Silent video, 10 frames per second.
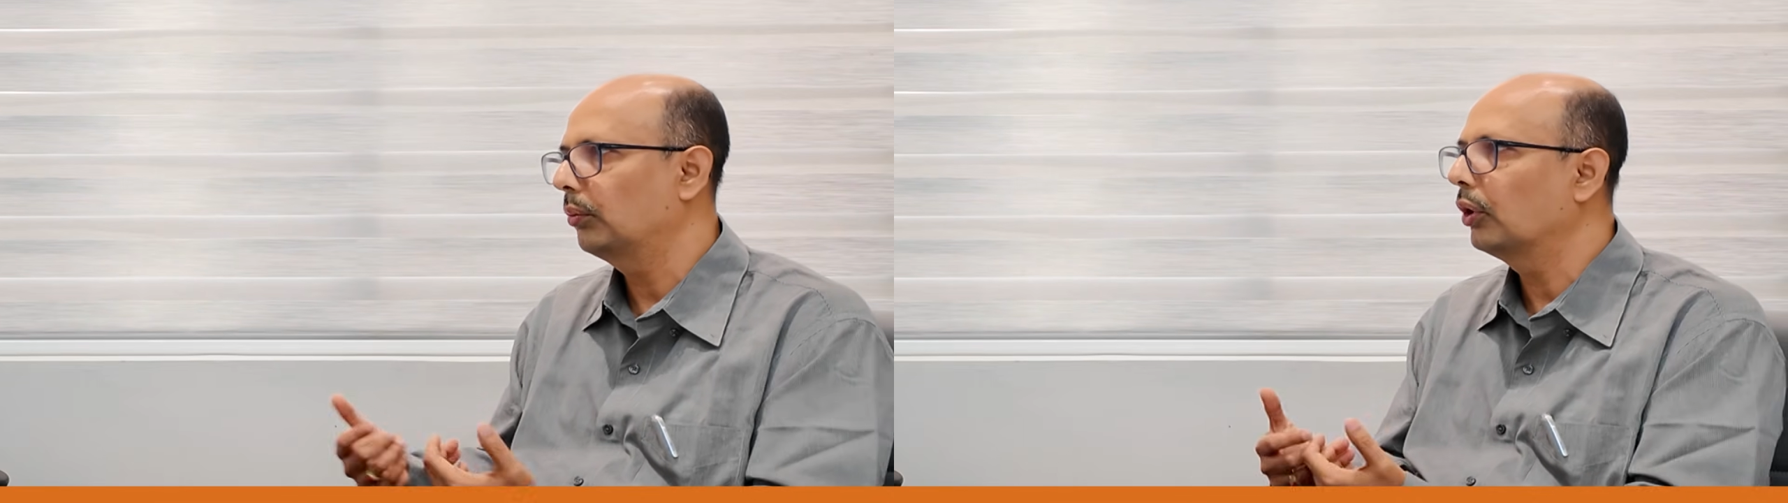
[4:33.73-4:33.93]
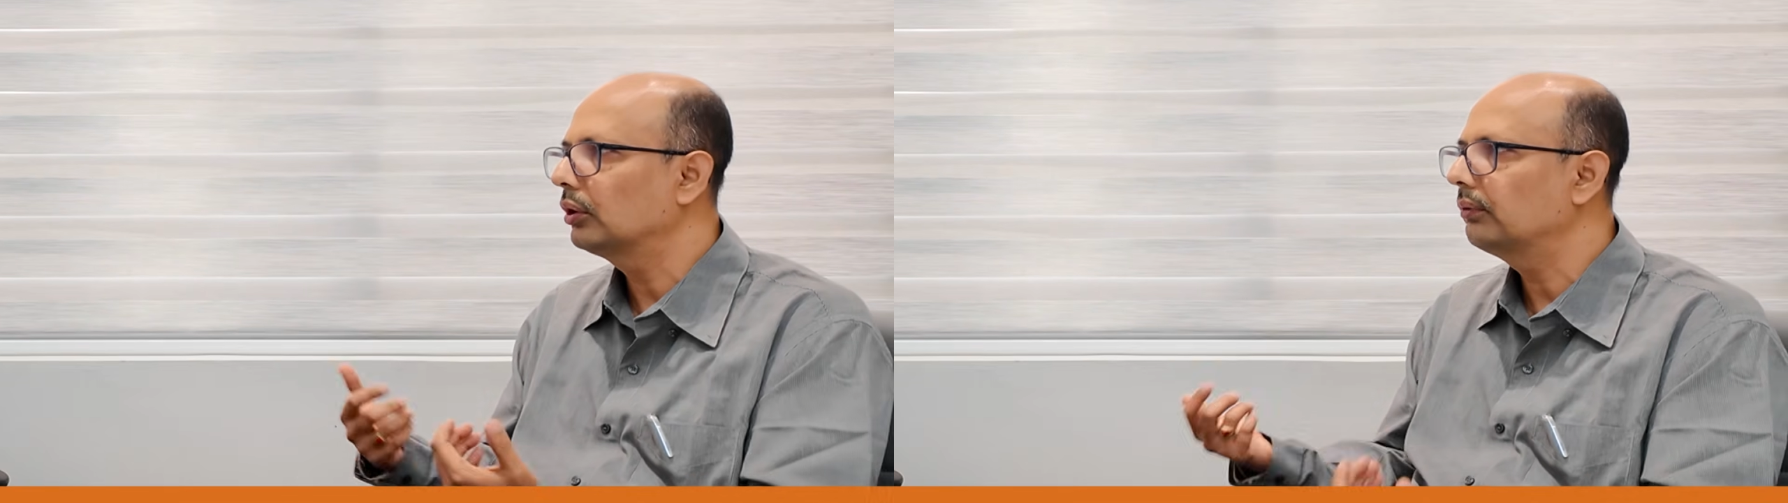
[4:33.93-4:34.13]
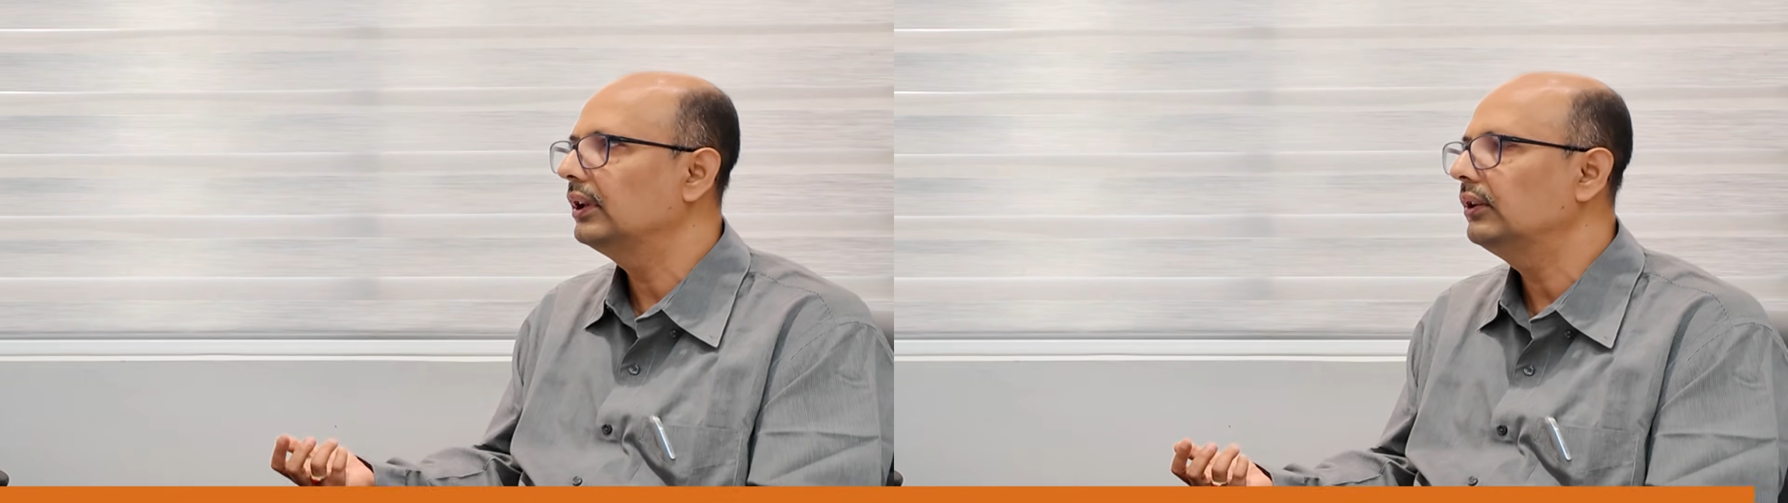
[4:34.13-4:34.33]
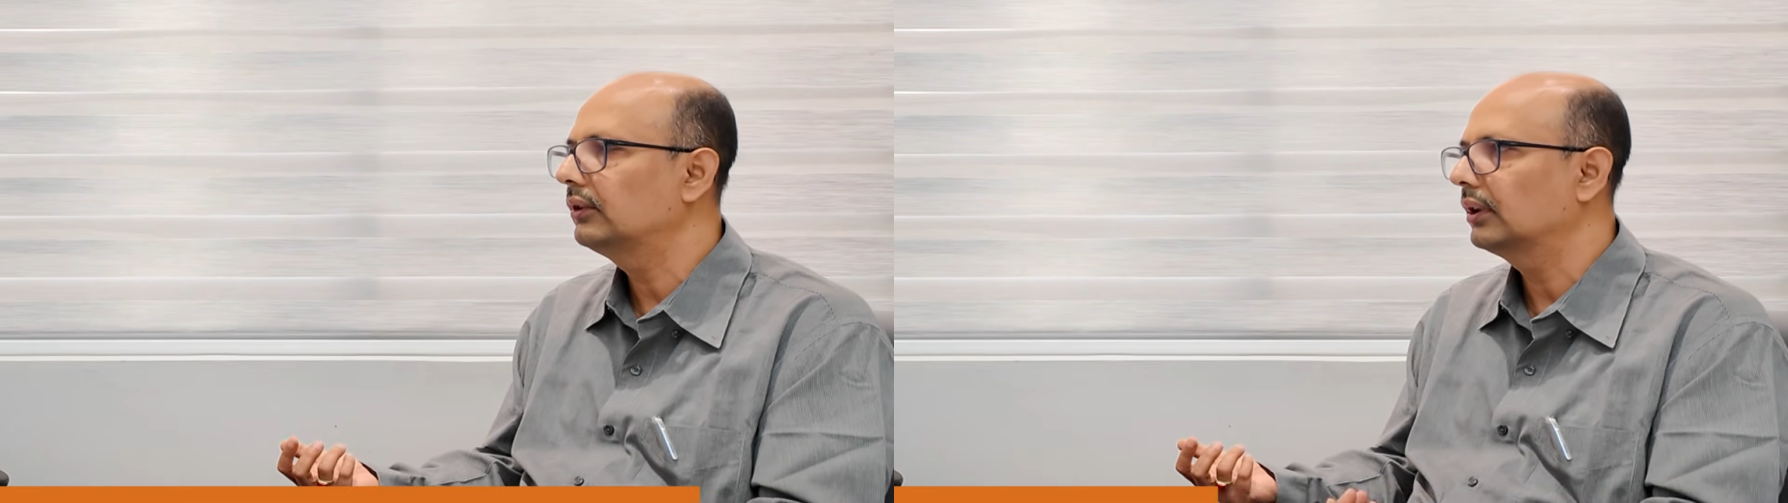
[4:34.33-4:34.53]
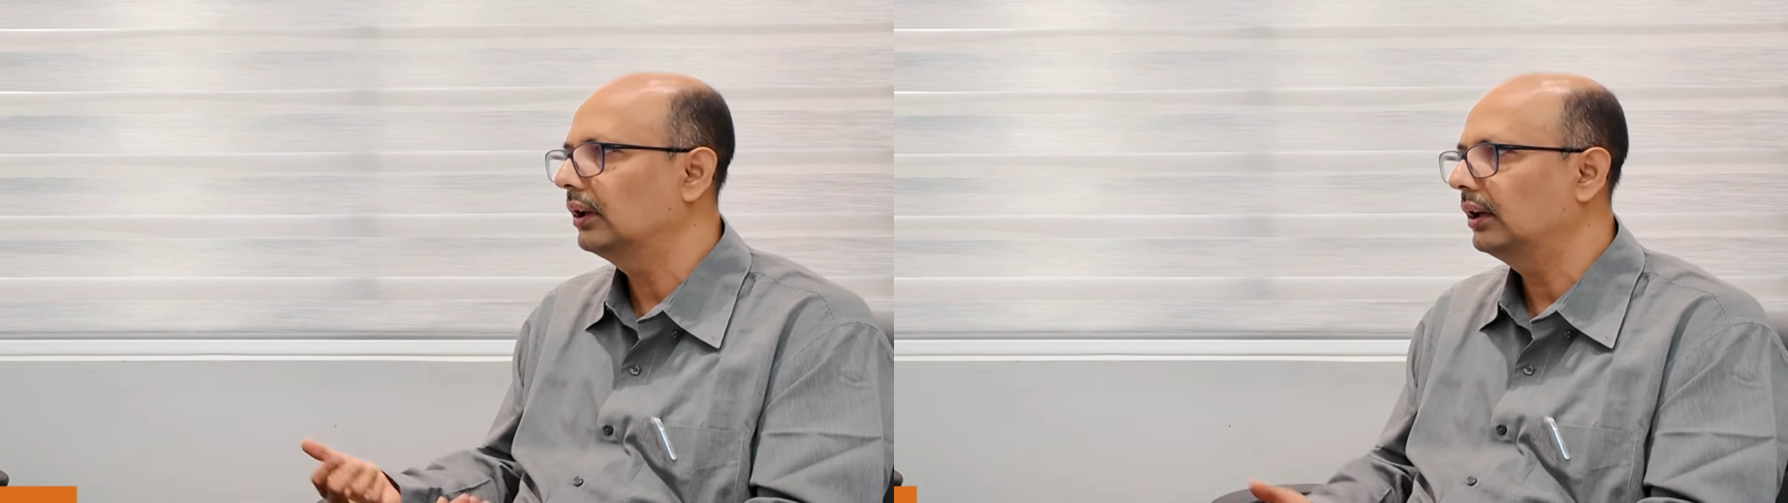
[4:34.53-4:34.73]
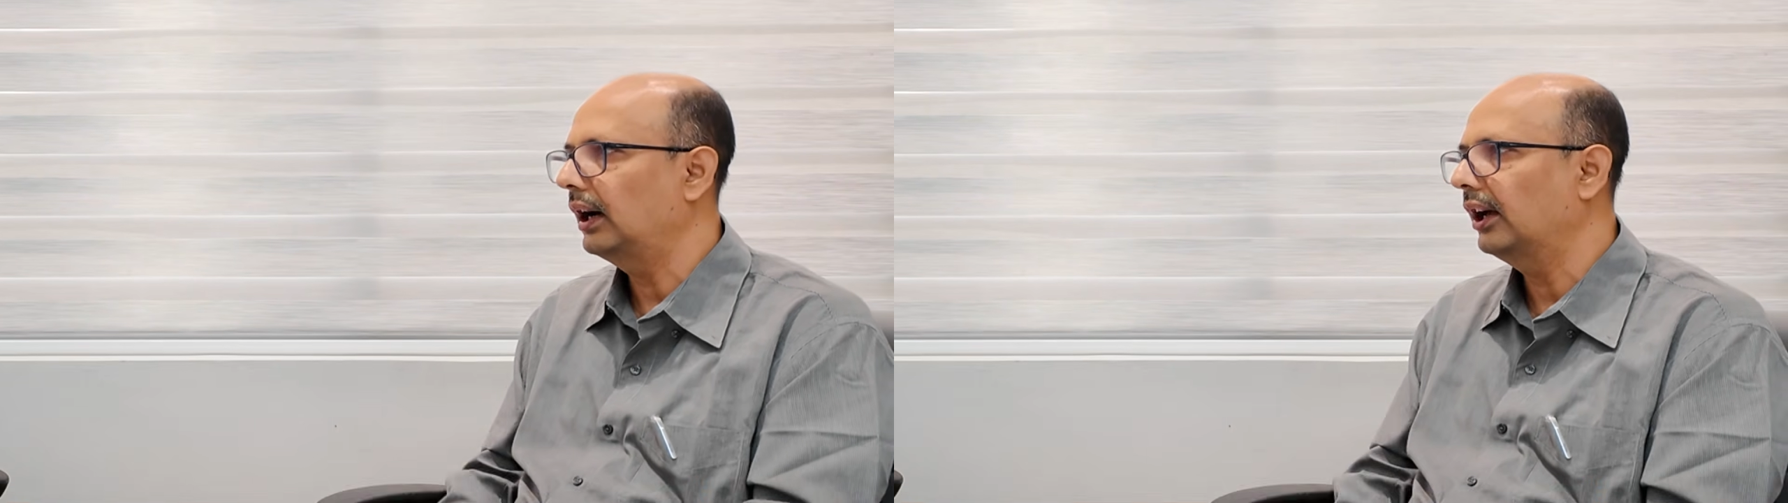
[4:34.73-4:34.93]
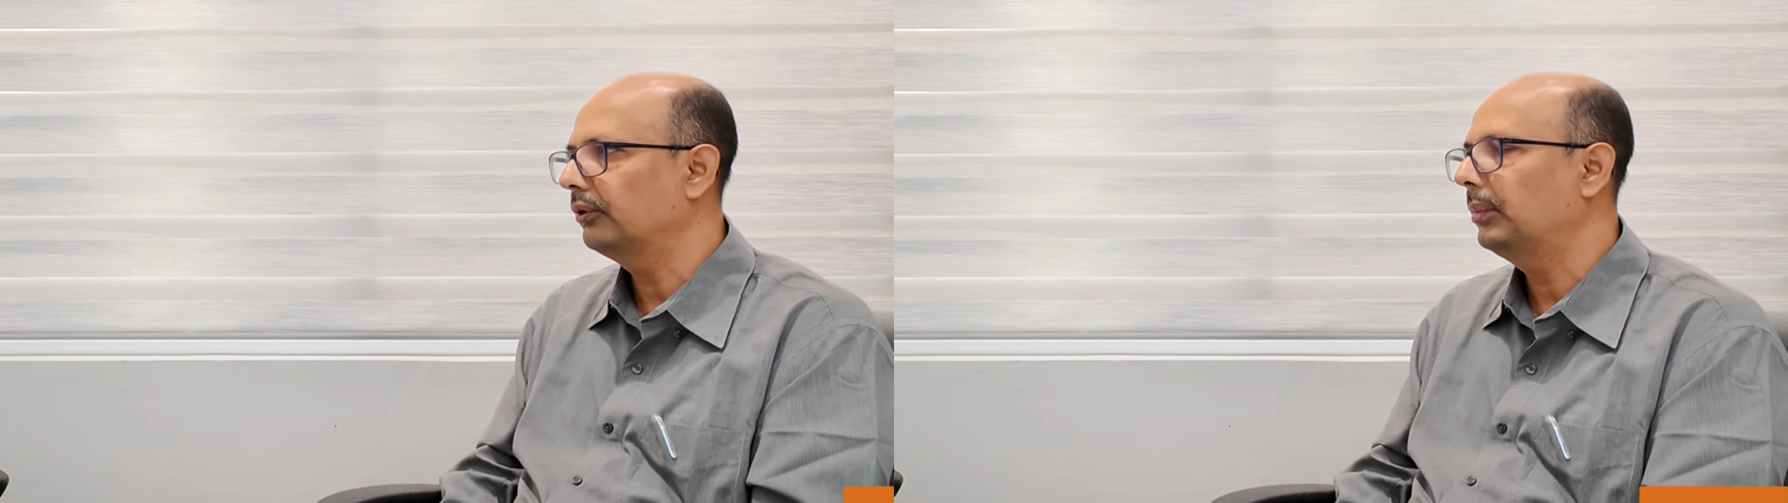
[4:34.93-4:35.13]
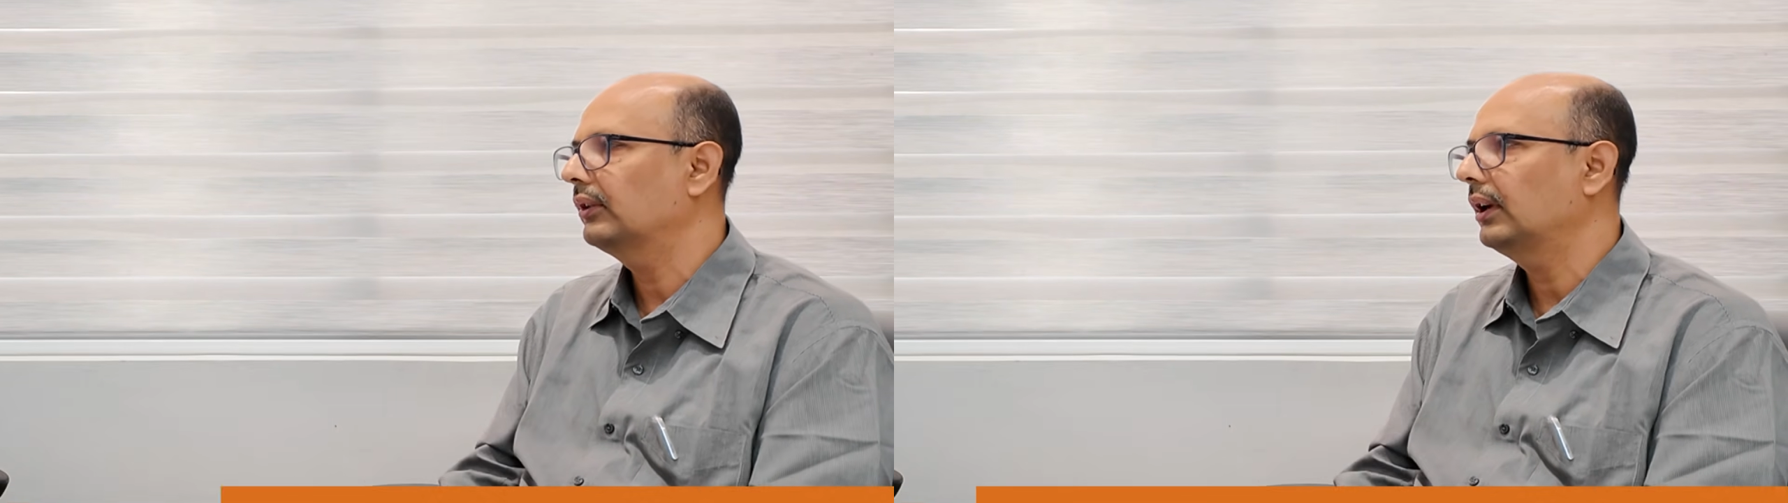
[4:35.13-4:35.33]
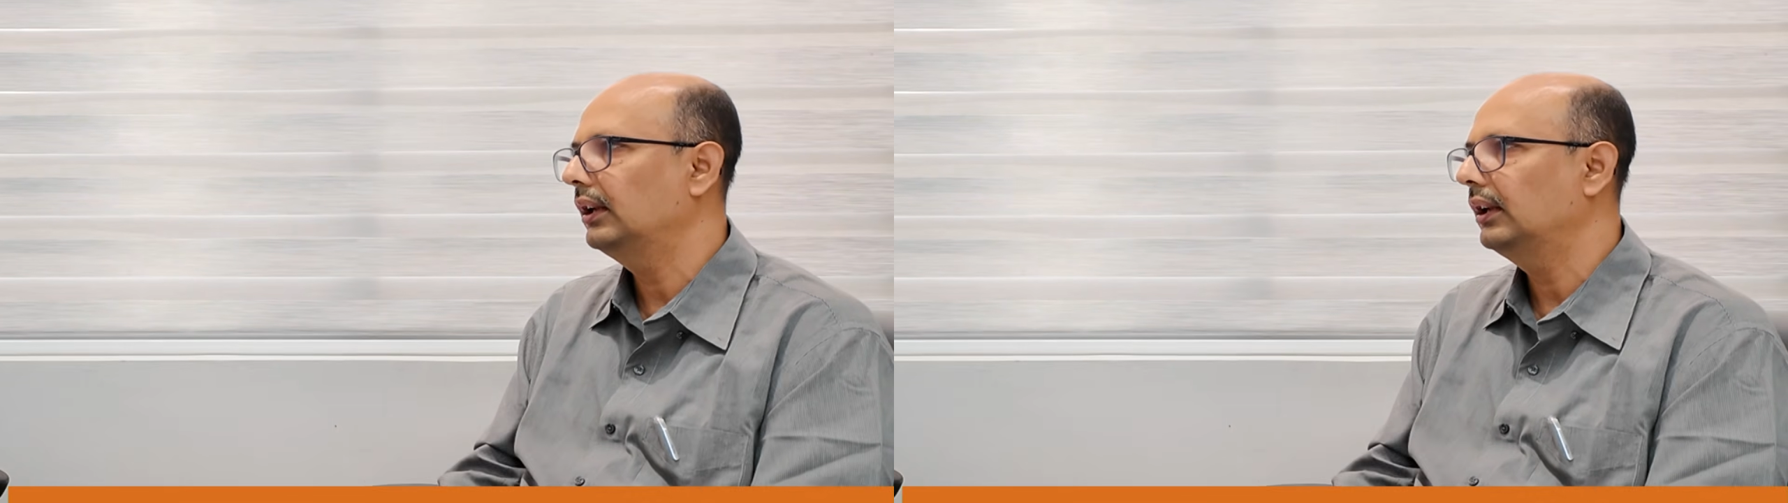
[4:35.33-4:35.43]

Both of these aspects